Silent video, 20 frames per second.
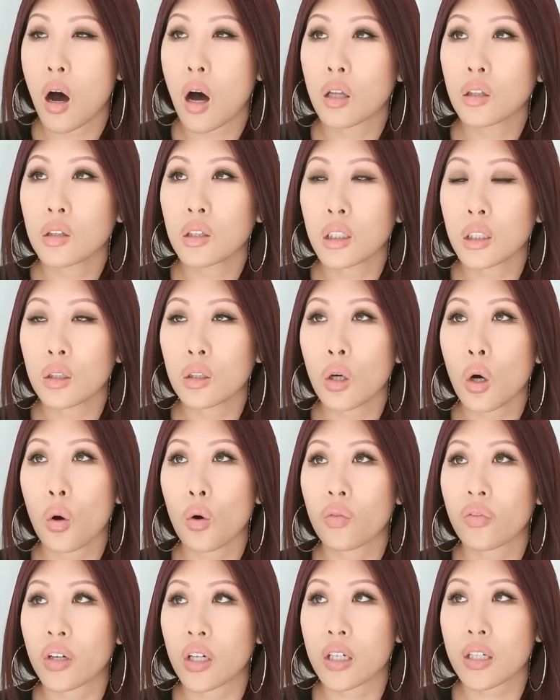a little
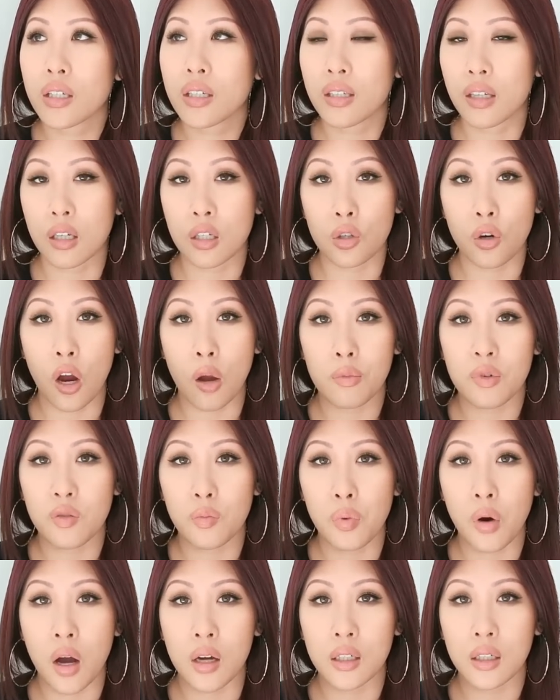over six grams
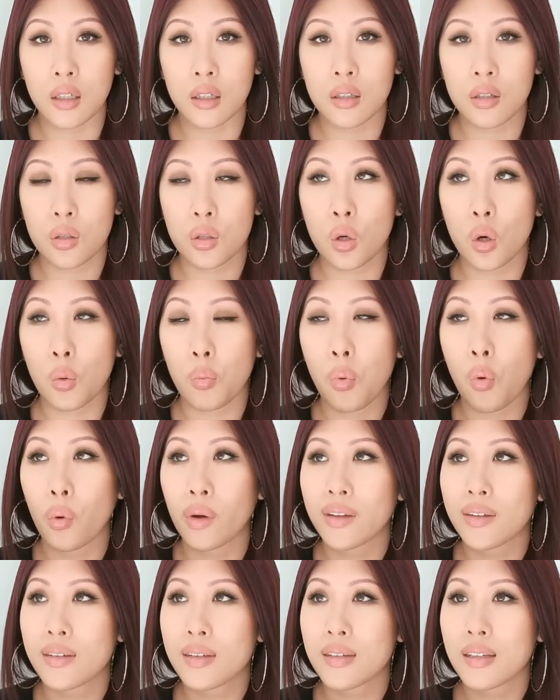of product, so zero
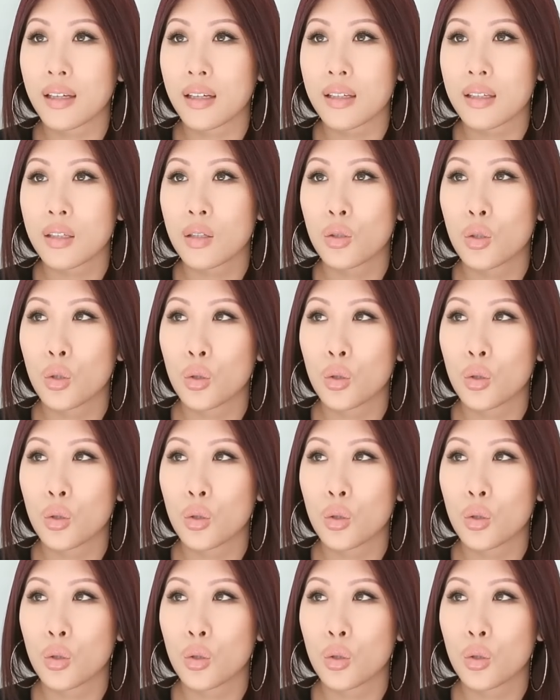point six